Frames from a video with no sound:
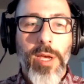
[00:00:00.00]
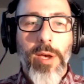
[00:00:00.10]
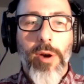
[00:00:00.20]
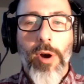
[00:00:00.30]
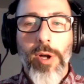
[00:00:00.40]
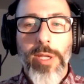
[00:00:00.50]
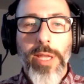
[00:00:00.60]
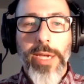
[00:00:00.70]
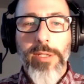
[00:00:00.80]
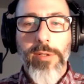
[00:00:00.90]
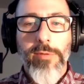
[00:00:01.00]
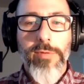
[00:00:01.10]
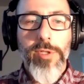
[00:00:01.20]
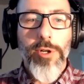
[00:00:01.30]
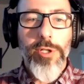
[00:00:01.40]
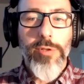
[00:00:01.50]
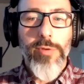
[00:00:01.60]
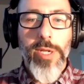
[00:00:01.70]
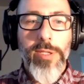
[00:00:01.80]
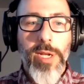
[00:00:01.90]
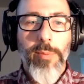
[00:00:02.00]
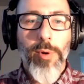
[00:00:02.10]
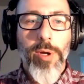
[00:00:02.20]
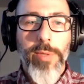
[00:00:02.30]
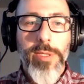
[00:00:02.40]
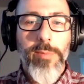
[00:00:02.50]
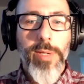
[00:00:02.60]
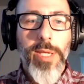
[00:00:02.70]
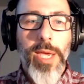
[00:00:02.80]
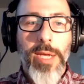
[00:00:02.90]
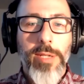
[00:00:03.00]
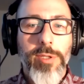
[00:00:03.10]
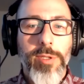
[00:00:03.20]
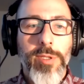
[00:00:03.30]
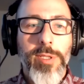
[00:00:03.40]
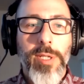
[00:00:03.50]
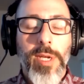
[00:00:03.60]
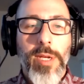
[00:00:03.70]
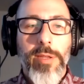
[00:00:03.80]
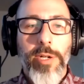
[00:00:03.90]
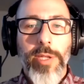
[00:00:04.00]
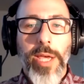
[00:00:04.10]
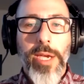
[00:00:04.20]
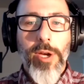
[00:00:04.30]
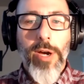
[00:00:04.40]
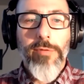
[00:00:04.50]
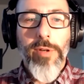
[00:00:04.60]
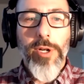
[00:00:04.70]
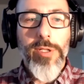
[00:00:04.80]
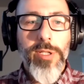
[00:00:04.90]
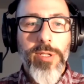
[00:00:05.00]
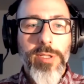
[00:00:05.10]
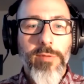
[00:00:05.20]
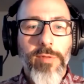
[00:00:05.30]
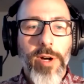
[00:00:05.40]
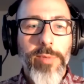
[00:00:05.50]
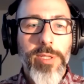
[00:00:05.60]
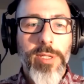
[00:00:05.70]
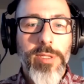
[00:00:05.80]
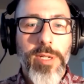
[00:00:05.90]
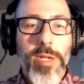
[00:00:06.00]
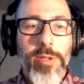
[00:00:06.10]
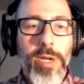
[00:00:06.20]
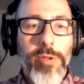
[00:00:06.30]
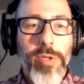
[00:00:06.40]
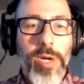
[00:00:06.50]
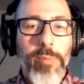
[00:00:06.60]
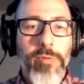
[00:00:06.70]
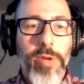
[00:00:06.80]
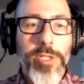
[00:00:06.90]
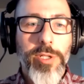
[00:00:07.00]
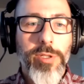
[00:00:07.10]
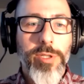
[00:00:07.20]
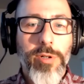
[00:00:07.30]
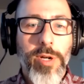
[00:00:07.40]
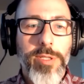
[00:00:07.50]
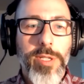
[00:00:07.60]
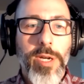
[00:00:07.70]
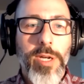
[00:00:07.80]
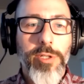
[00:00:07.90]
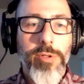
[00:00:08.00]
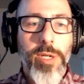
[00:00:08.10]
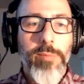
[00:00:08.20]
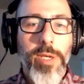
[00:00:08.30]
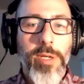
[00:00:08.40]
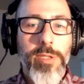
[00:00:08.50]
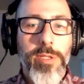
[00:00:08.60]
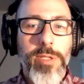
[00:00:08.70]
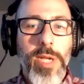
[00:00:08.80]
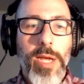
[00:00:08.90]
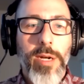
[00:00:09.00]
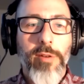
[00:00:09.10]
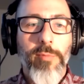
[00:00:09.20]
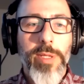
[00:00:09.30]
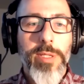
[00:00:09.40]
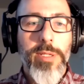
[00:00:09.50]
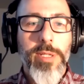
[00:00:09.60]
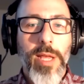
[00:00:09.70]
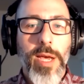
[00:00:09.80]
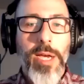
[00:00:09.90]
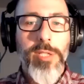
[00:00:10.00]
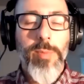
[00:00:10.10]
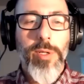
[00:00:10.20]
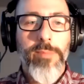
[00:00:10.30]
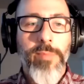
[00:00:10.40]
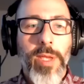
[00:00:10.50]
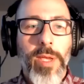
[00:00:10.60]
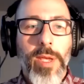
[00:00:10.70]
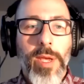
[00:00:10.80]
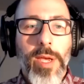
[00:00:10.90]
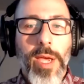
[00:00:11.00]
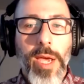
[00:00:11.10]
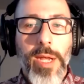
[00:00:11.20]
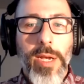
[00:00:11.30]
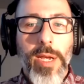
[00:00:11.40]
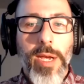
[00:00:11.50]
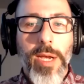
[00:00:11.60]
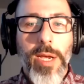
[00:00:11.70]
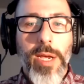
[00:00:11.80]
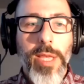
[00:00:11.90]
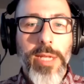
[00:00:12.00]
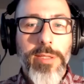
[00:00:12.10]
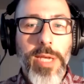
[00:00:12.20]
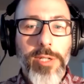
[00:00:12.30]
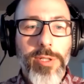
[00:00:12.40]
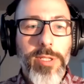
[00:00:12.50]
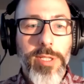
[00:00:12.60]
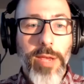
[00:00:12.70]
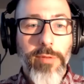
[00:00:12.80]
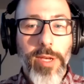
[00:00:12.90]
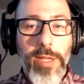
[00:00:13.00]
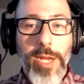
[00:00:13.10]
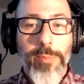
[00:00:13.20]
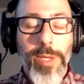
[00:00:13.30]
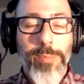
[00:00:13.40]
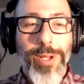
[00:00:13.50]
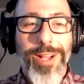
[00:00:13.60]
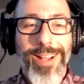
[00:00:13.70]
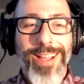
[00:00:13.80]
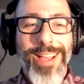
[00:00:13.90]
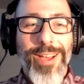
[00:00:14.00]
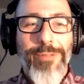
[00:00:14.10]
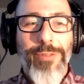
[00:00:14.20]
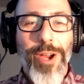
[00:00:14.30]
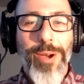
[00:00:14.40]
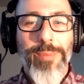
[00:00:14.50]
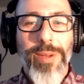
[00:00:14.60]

All elective surgeries and appointments have been canceled. They're laying off nurses and pharmacists and other healthcare professionals across the country because there's not enough business in the hospital. And I think that's actually saving a lot of people from